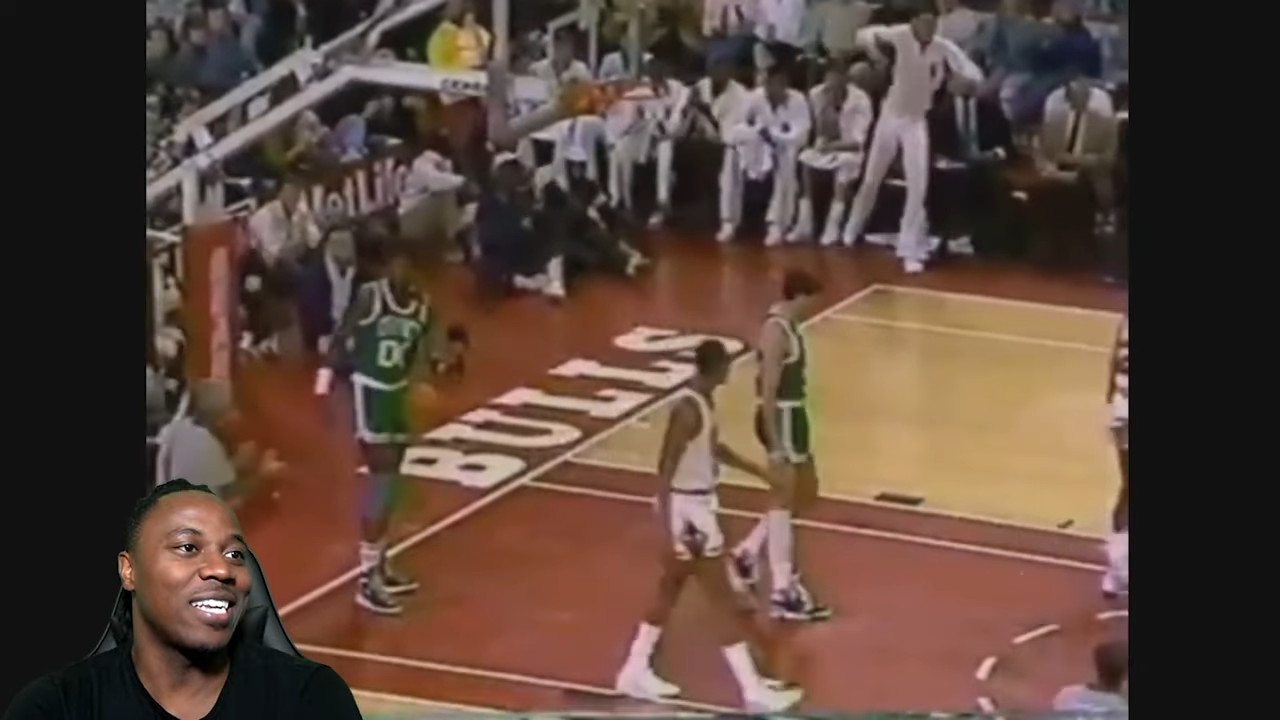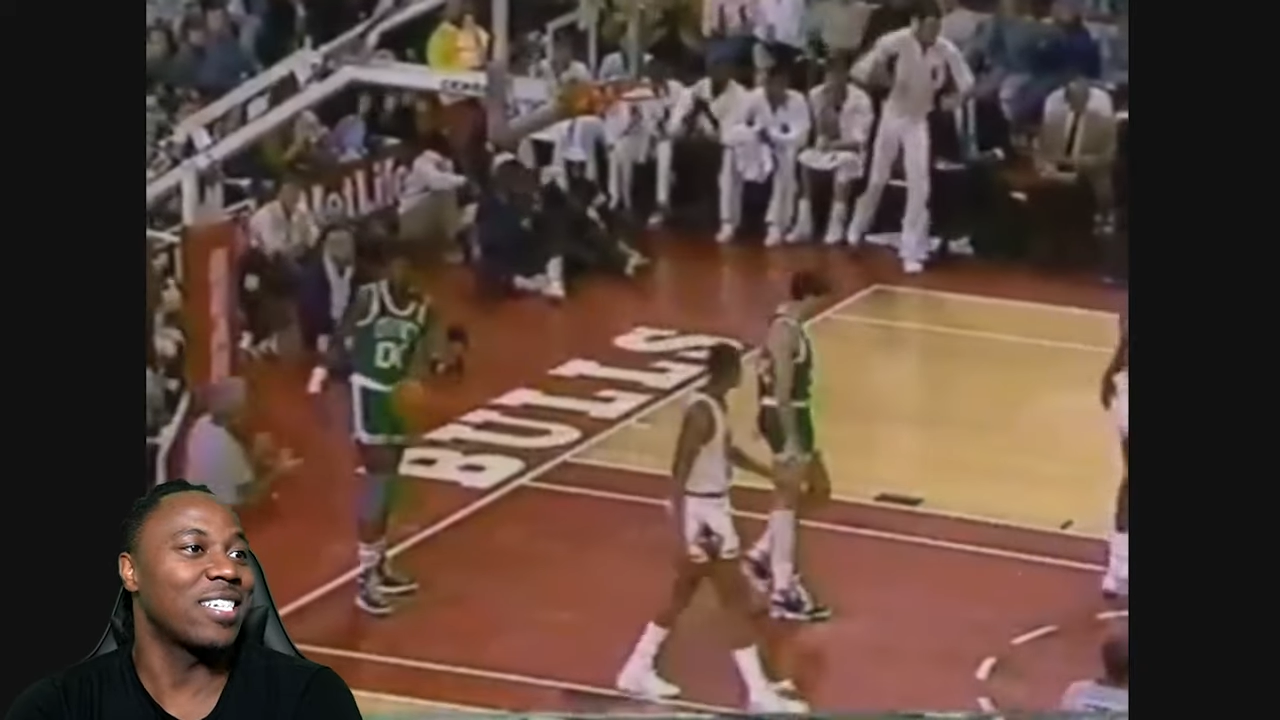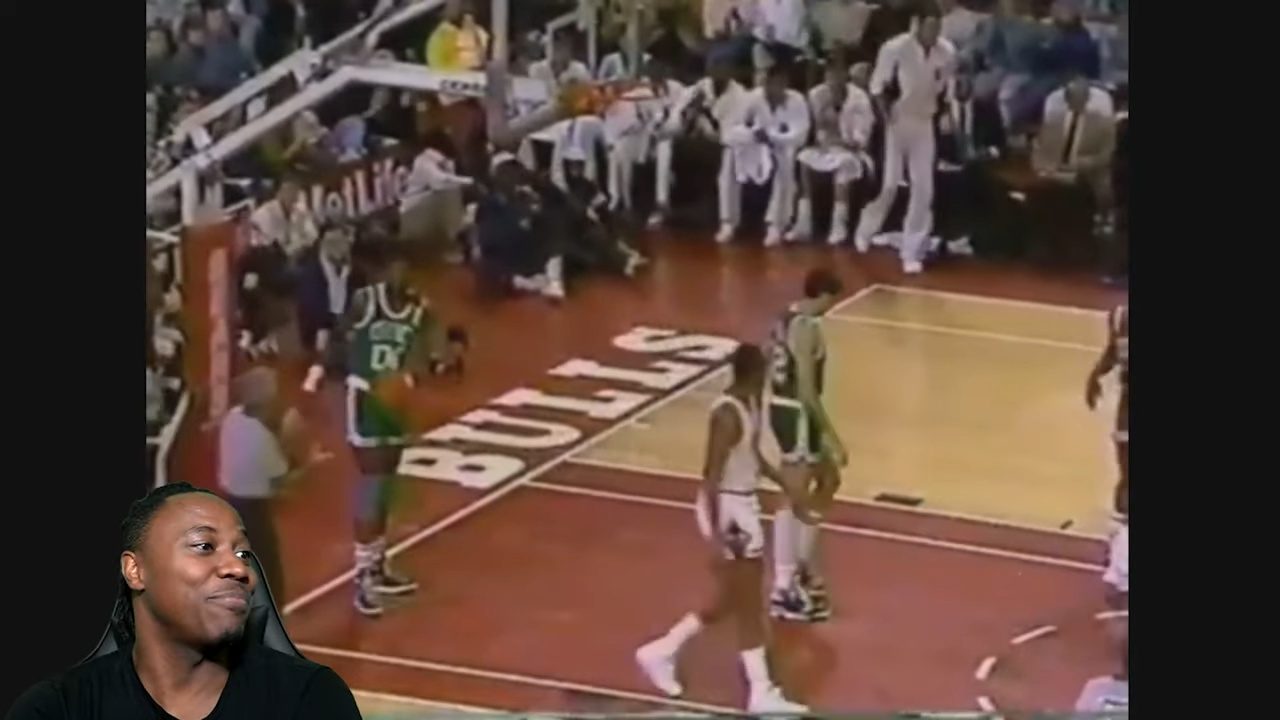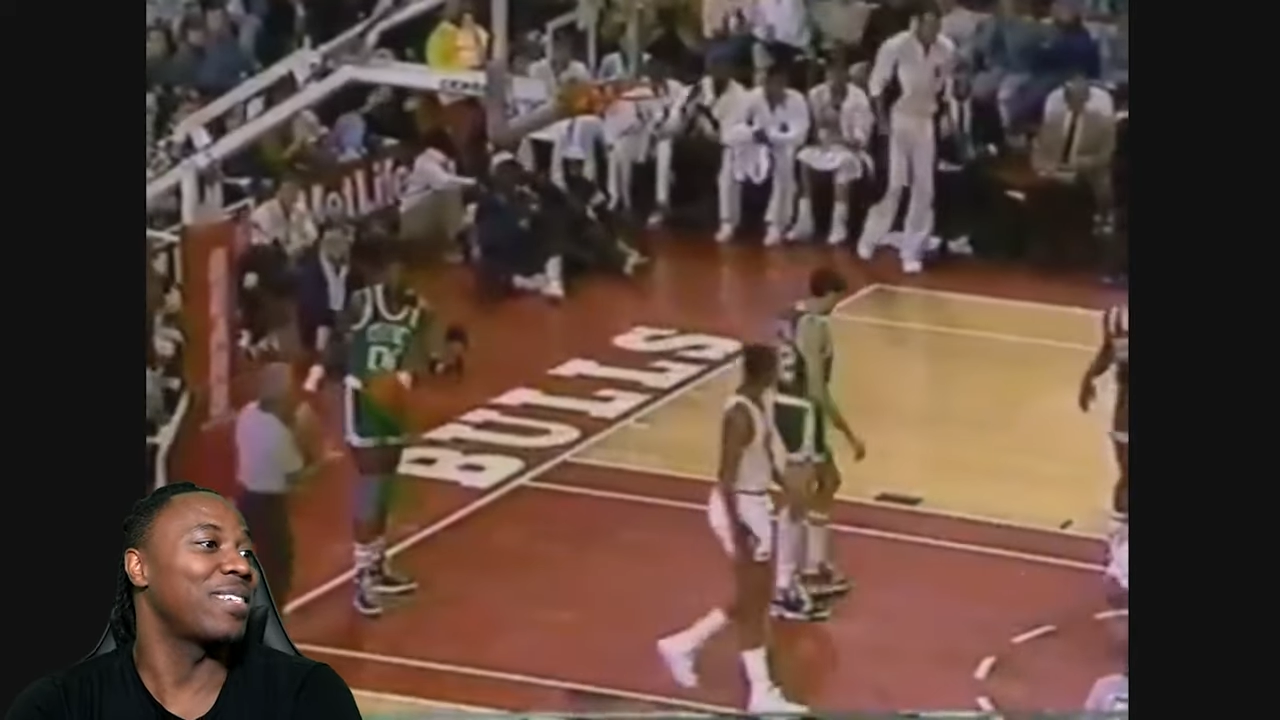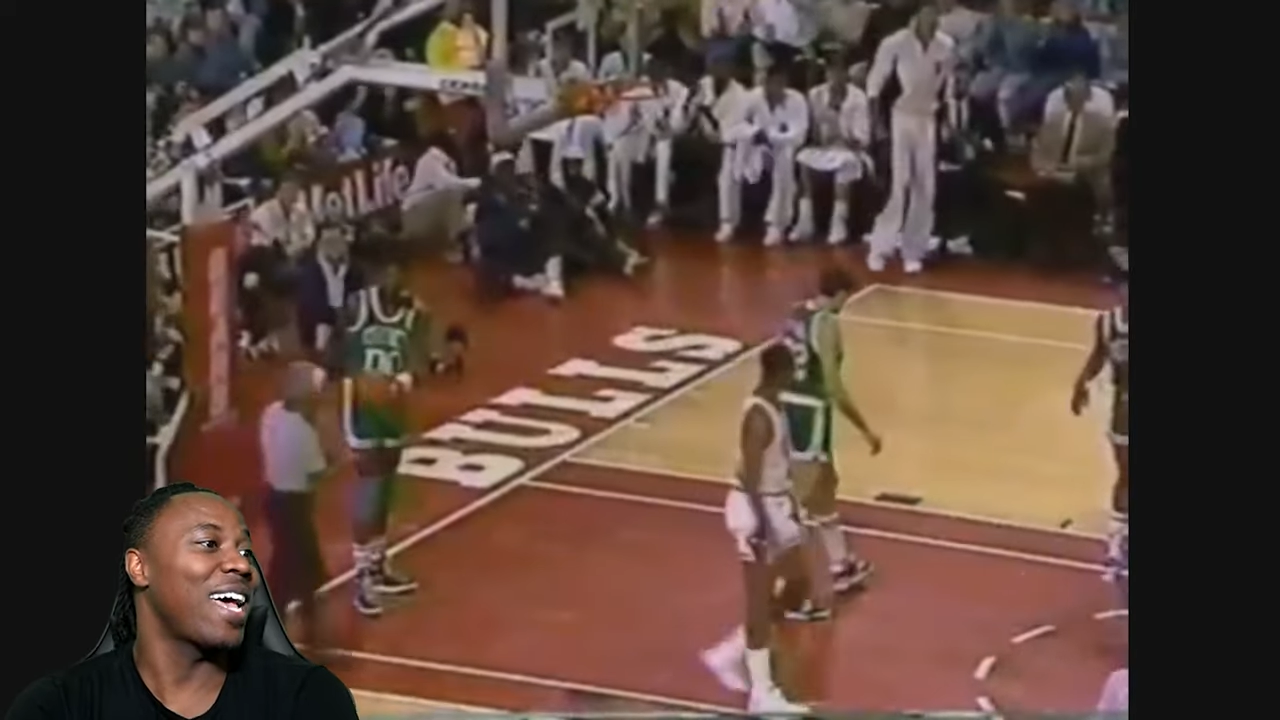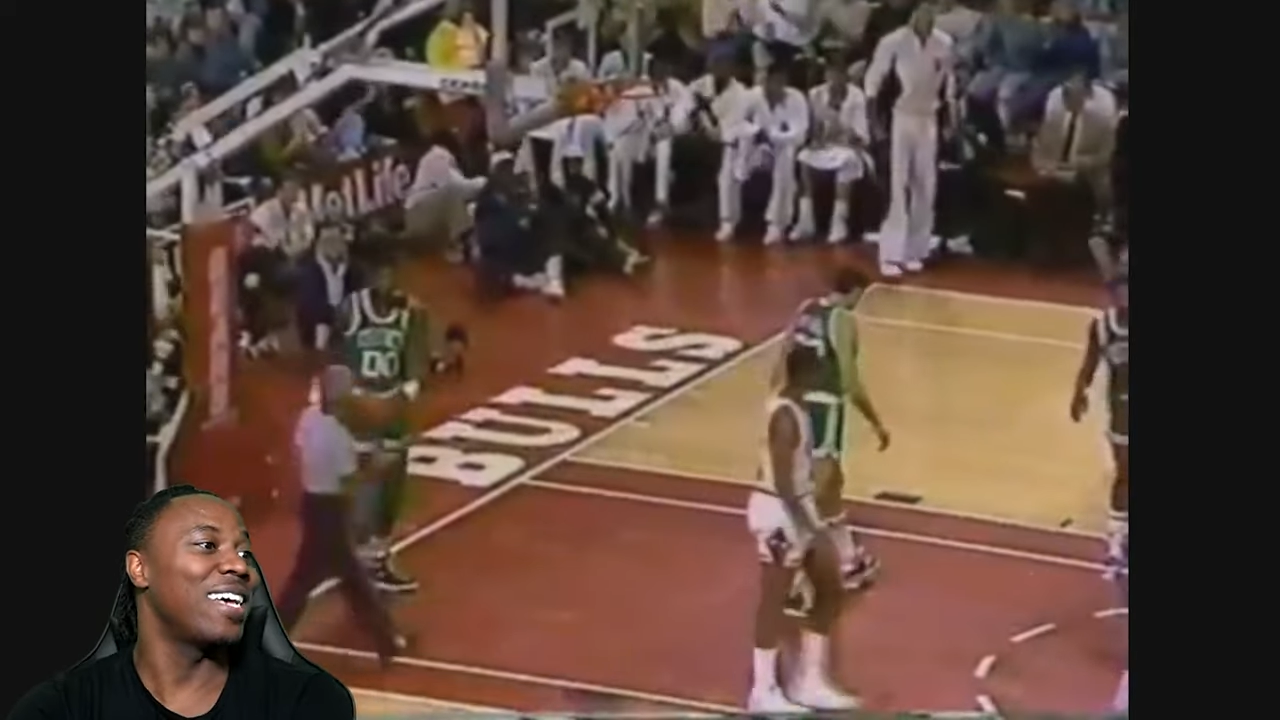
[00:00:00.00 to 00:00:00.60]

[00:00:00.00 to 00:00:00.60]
jump as high as